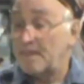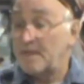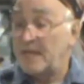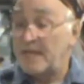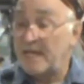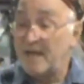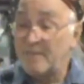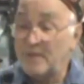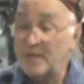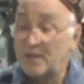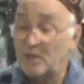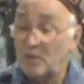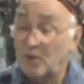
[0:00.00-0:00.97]
they gave me
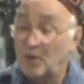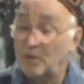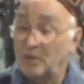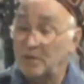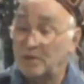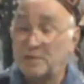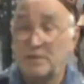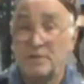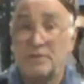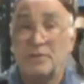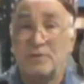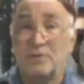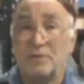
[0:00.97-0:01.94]
a quote to
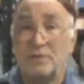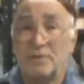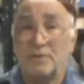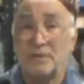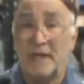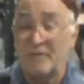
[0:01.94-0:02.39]
do